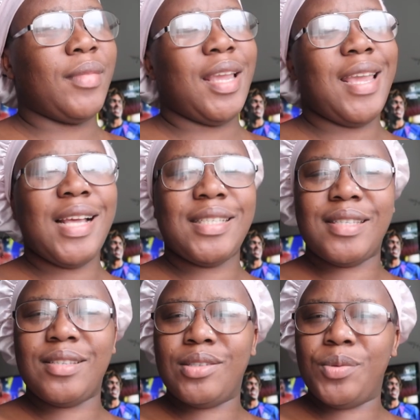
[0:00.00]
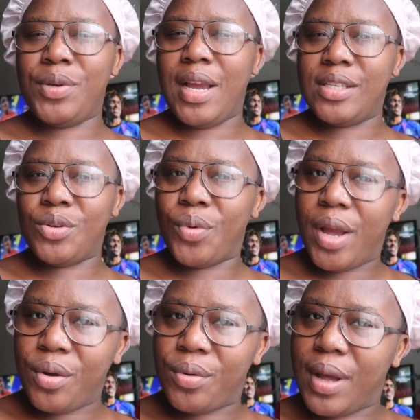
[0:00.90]
Yes. Hope you guys are
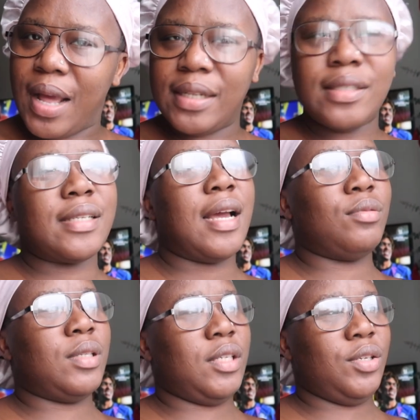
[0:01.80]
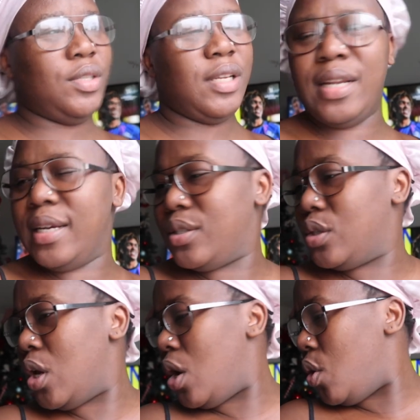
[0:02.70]
well. And I will see you in the
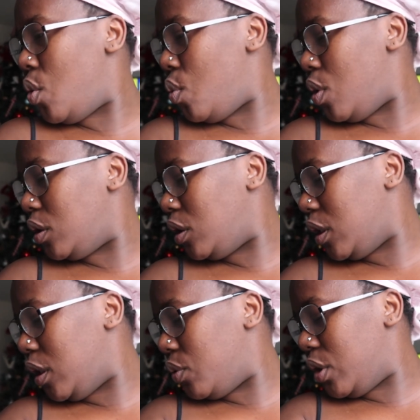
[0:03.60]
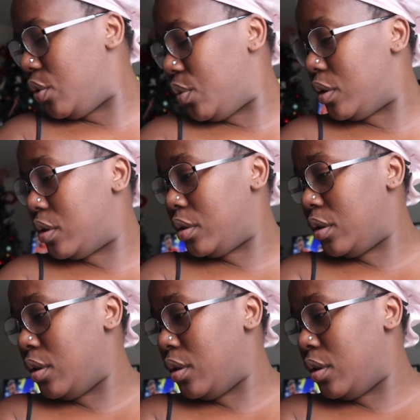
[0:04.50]
next one. Jayden, what do you want?